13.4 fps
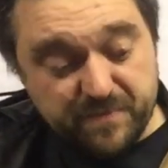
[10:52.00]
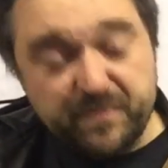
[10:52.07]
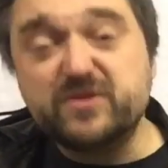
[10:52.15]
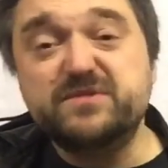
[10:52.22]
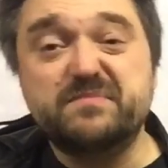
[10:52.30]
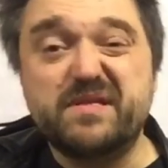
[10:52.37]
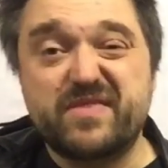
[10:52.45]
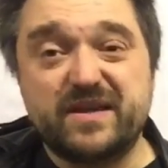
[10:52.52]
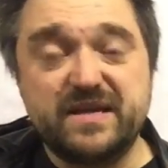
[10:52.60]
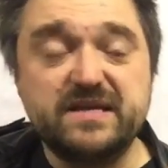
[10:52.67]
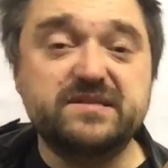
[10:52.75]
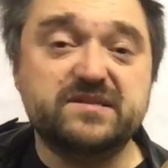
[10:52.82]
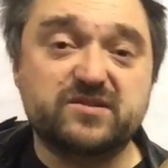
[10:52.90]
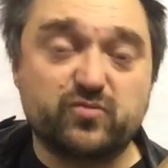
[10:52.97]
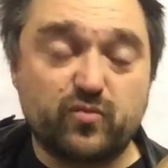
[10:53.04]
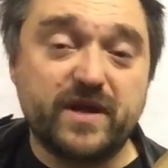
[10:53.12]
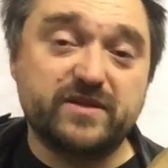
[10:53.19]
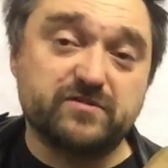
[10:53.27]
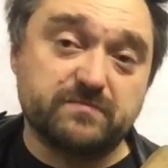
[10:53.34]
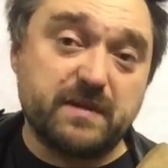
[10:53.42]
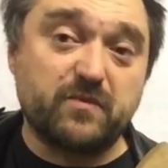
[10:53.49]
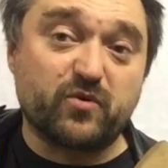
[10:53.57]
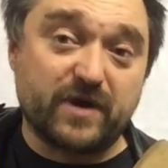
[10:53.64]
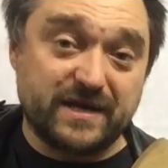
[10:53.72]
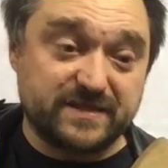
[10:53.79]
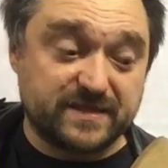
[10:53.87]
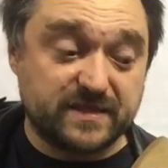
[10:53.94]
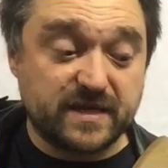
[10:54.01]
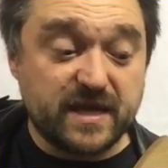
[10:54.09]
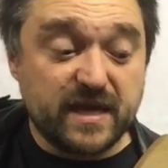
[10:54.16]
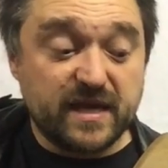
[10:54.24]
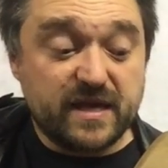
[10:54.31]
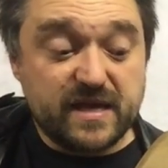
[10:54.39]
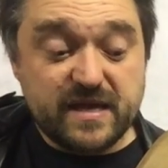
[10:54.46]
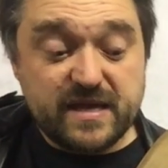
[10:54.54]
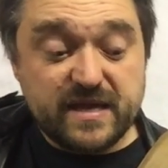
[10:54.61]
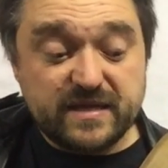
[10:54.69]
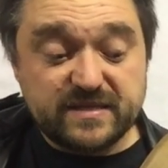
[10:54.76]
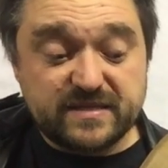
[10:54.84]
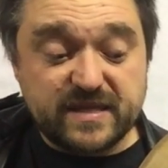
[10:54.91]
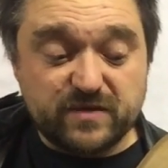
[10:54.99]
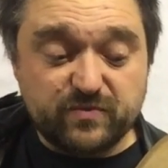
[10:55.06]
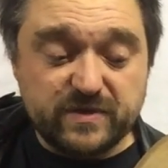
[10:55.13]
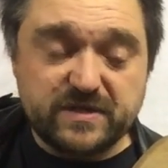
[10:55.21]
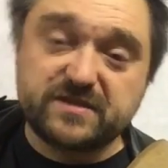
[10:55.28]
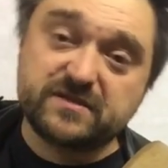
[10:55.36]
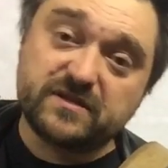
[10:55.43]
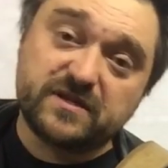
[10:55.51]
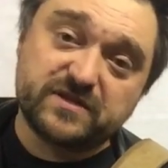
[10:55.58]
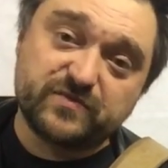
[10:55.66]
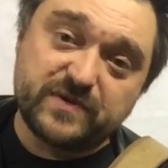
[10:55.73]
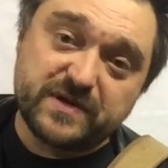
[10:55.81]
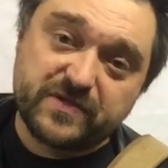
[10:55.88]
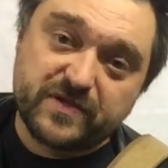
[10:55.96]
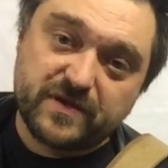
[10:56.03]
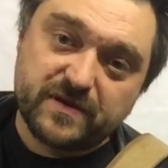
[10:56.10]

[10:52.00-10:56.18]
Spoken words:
Possibly the easiest way to memorize it is that we start with